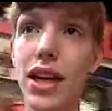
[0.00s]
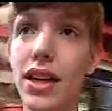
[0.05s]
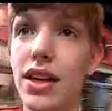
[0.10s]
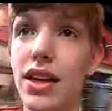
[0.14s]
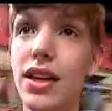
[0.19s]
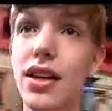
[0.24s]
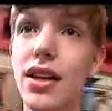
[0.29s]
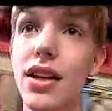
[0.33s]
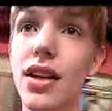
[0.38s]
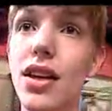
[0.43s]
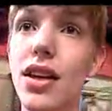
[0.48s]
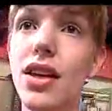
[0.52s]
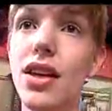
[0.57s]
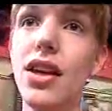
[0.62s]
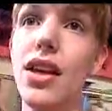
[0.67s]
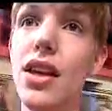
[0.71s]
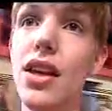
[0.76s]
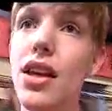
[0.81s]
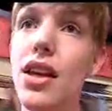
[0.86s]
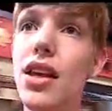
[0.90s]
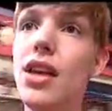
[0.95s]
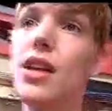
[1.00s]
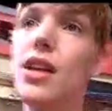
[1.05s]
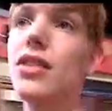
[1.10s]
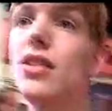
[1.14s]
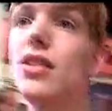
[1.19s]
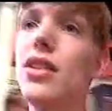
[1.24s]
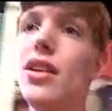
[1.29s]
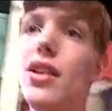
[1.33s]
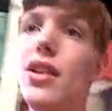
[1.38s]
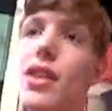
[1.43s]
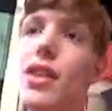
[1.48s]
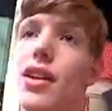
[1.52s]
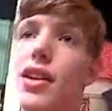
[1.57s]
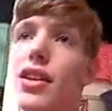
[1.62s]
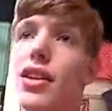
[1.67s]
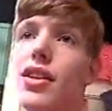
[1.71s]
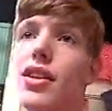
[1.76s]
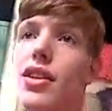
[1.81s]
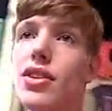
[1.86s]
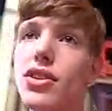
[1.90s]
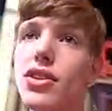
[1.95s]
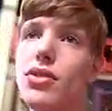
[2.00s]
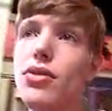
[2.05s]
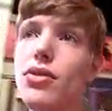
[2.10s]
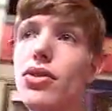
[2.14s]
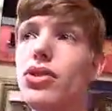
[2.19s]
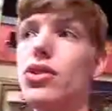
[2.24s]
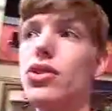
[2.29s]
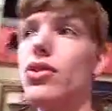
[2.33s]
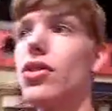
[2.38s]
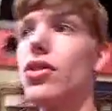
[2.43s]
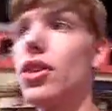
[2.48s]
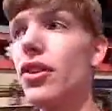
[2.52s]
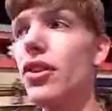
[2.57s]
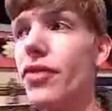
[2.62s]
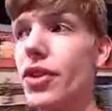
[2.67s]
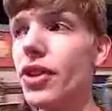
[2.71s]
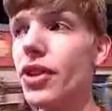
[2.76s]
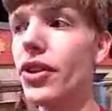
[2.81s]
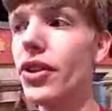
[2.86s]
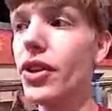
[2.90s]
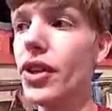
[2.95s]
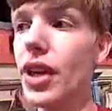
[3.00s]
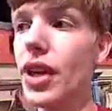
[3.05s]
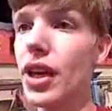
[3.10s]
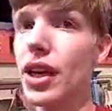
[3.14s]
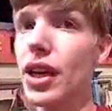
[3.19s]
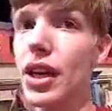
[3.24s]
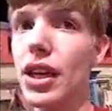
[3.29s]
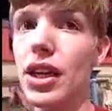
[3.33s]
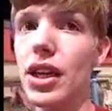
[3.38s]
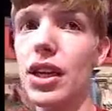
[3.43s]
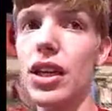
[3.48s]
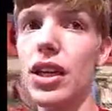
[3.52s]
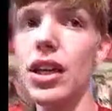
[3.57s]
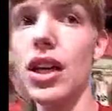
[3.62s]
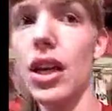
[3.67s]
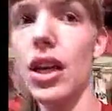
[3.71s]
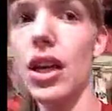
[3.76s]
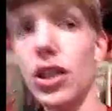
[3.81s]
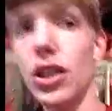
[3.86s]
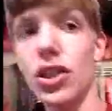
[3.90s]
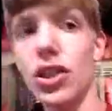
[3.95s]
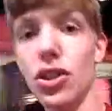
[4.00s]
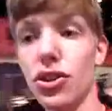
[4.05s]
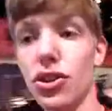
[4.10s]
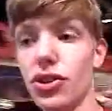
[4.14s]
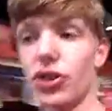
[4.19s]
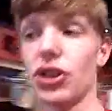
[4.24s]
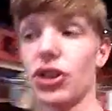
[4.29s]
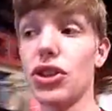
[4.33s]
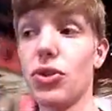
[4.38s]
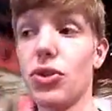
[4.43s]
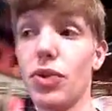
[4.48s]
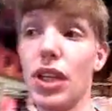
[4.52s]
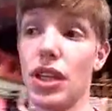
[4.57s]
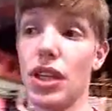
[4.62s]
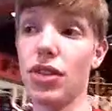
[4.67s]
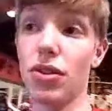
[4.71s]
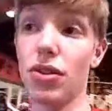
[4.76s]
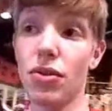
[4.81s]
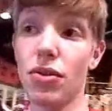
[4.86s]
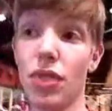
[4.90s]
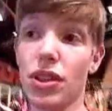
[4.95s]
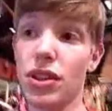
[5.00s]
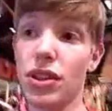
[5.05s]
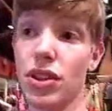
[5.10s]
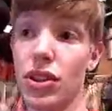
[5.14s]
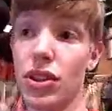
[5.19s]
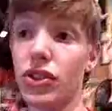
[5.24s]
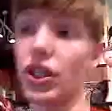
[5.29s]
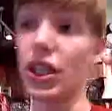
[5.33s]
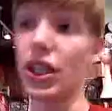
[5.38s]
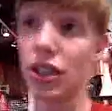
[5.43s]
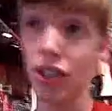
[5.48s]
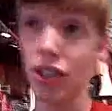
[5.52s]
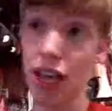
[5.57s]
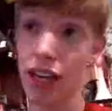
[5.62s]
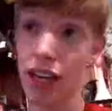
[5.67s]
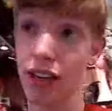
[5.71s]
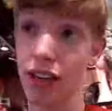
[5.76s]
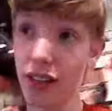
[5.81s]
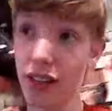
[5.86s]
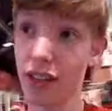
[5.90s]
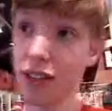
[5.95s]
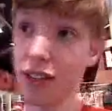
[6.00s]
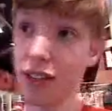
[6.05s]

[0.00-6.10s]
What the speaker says: But it's a cool store if you're a young adult or a tween who wants to dress like